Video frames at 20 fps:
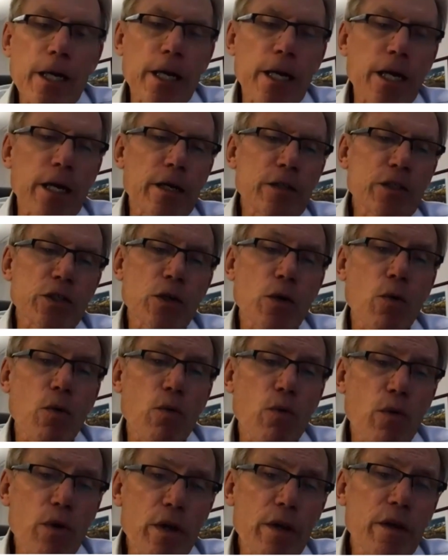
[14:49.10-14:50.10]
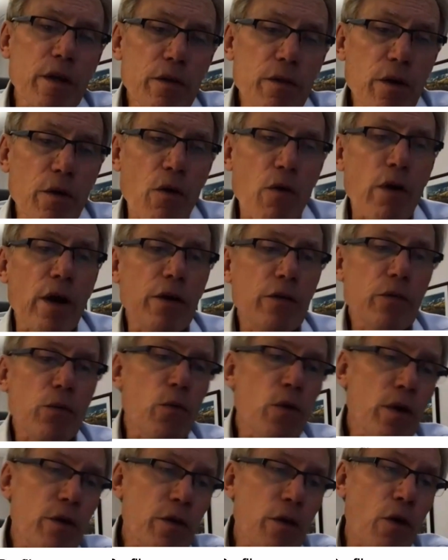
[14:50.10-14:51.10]
And so really
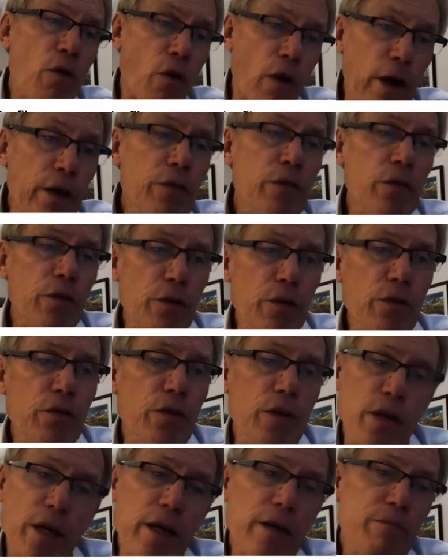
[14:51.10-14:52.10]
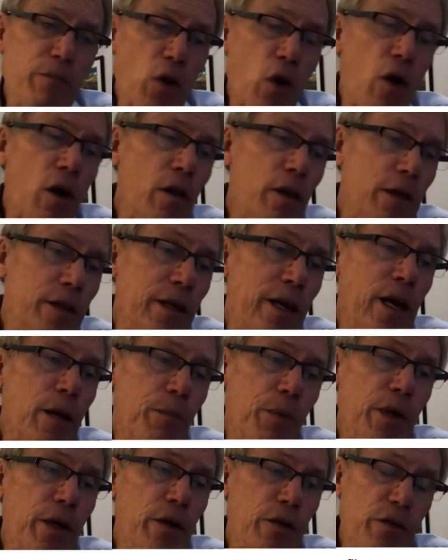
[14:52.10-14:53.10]
one of the crises, and I call it that
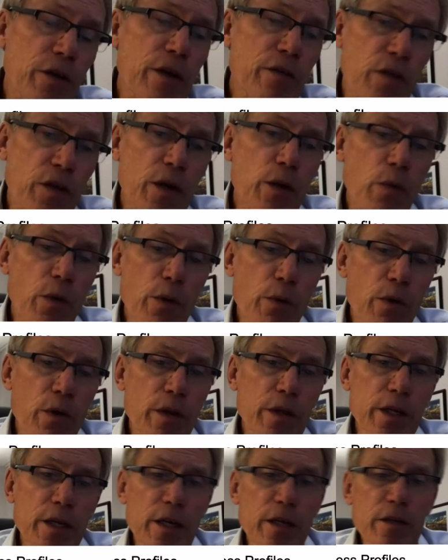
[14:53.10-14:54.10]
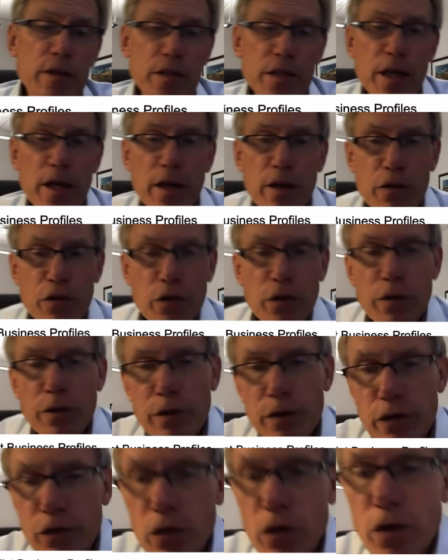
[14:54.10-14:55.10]
because I think we really need to take a
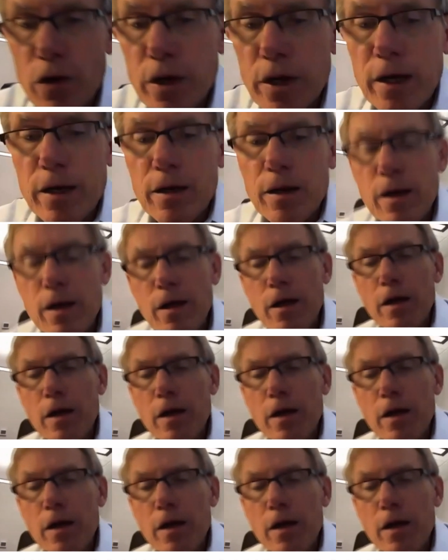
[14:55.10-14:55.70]
serious look at